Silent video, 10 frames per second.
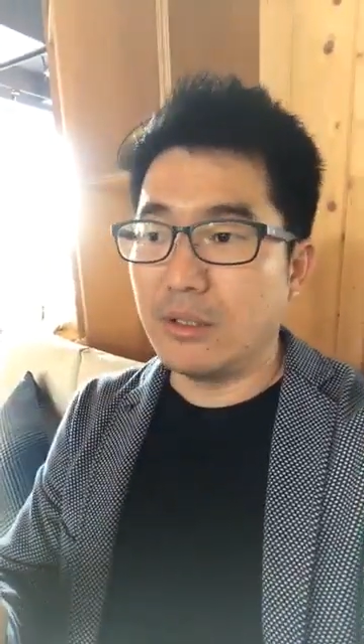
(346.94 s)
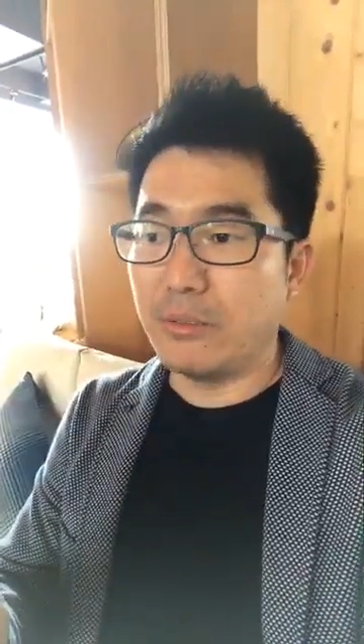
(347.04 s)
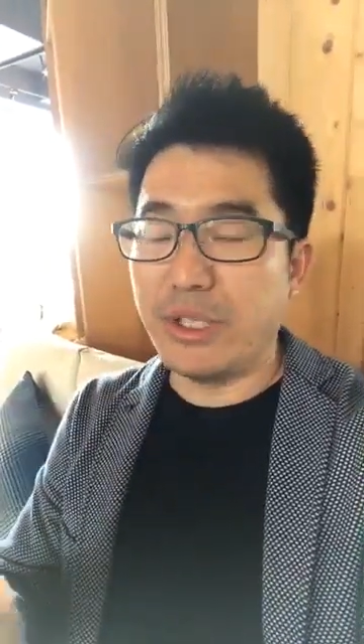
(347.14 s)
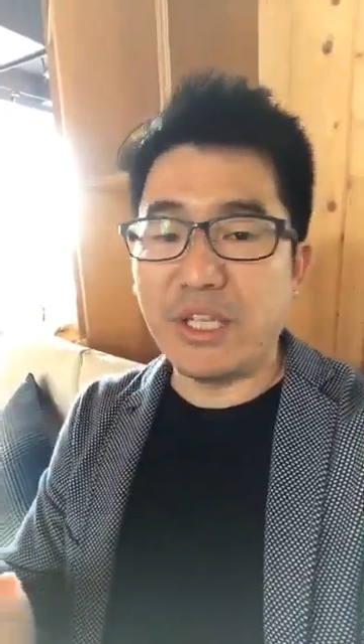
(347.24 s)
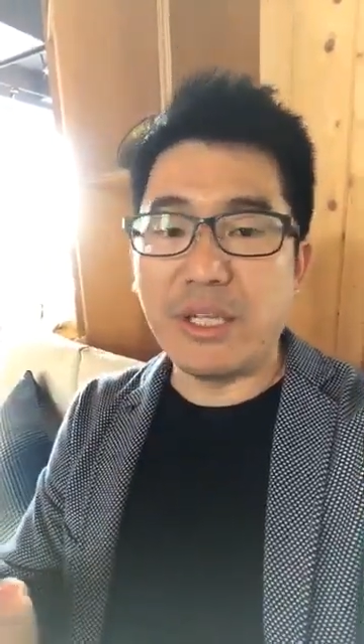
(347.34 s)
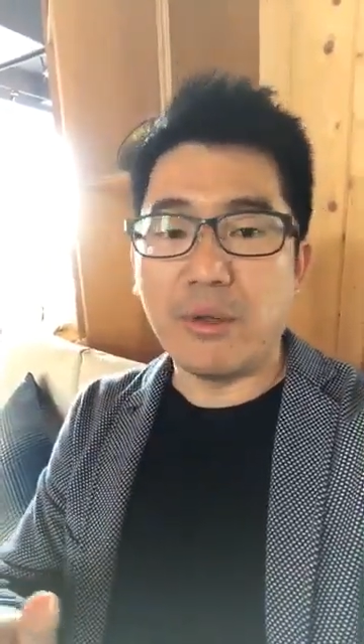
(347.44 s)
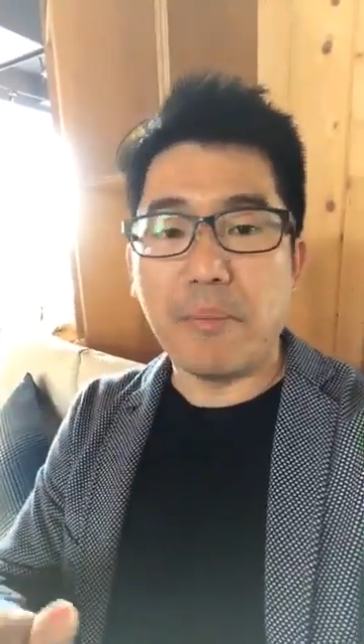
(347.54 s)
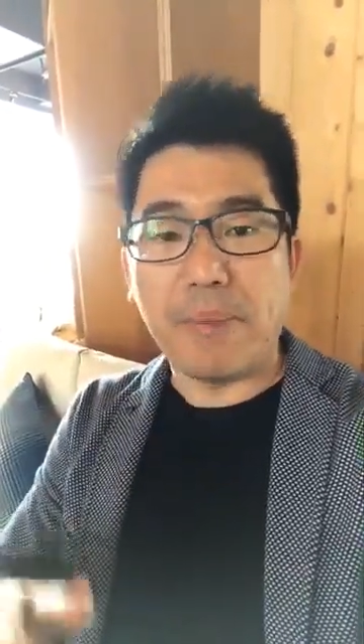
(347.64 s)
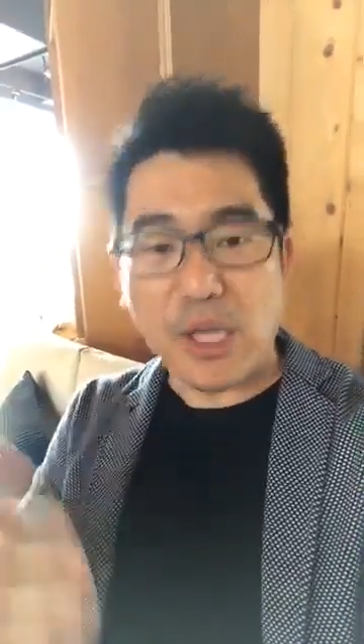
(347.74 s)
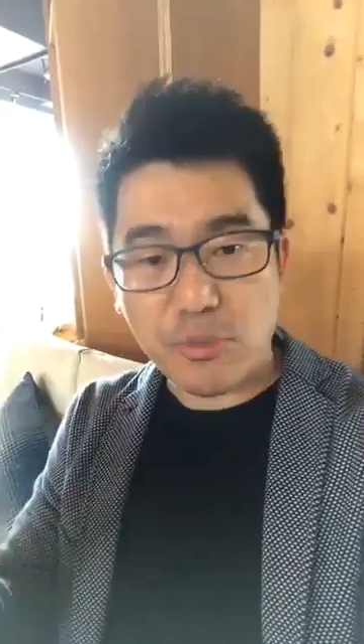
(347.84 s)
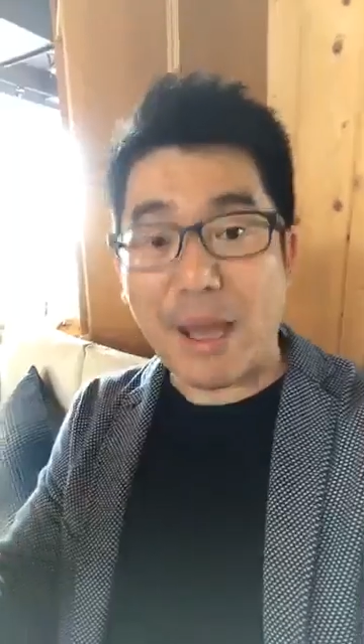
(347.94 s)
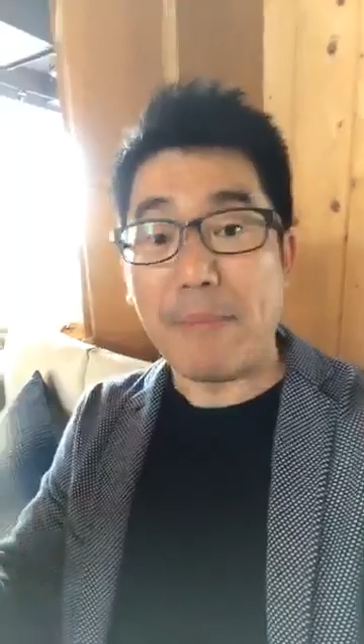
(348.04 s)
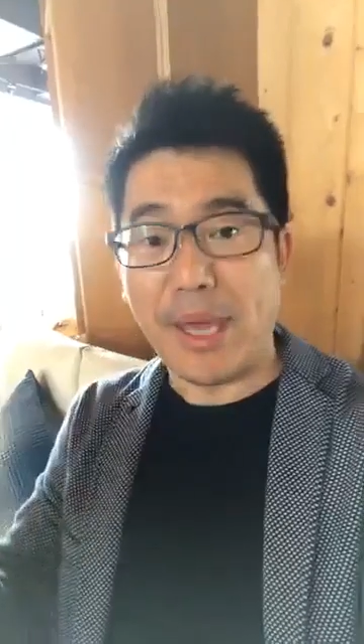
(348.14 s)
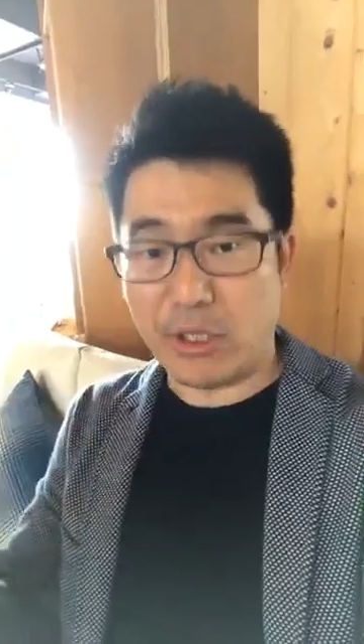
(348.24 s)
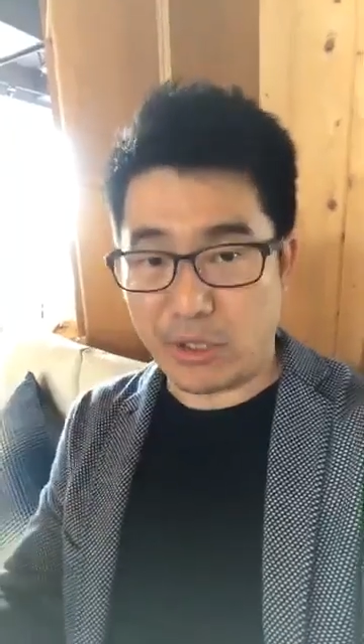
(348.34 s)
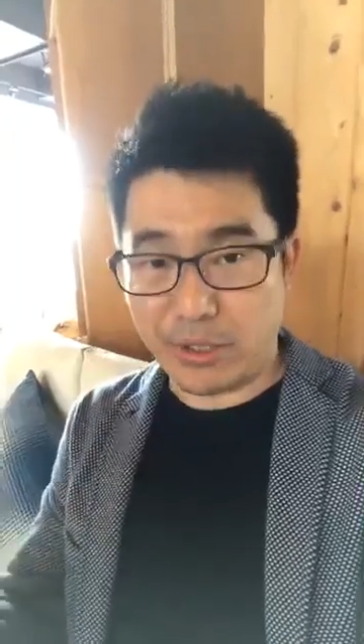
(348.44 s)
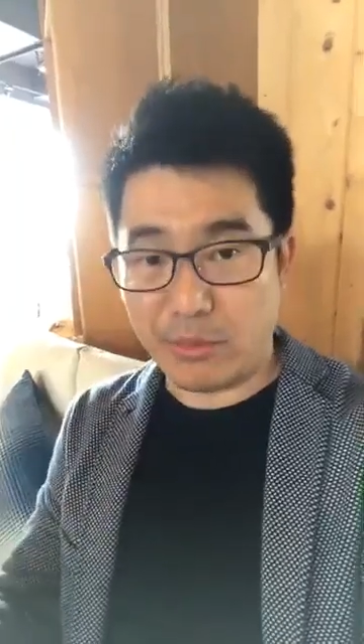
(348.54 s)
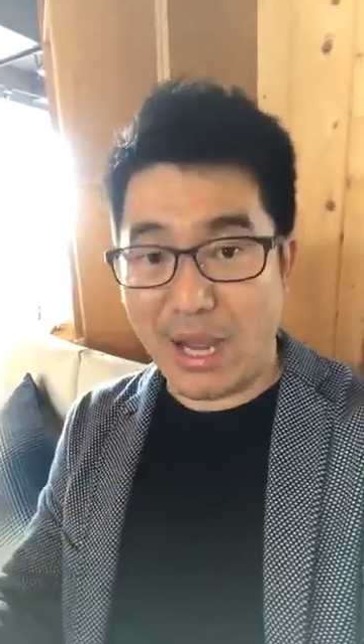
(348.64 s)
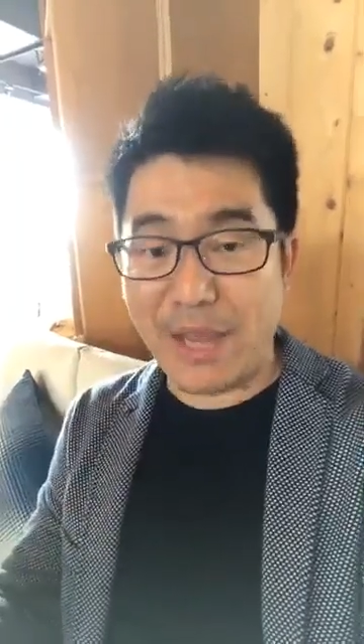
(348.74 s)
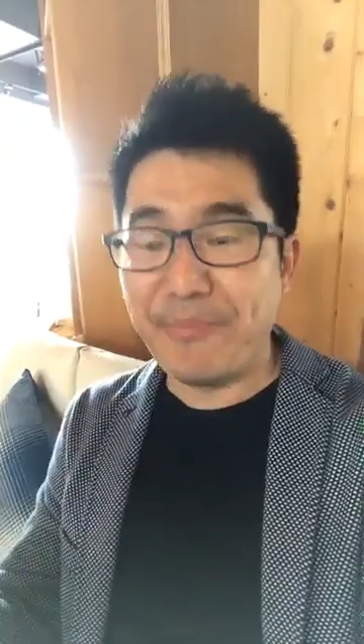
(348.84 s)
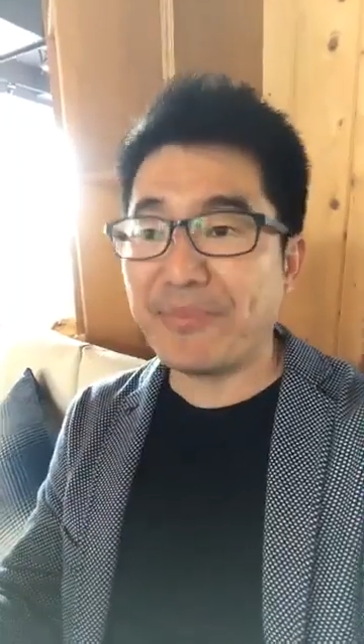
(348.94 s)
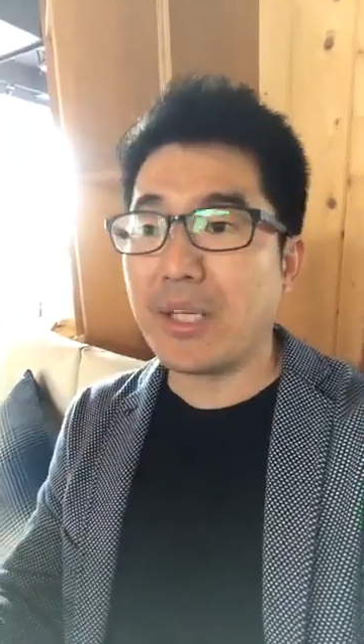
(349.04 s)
We need page by page, right?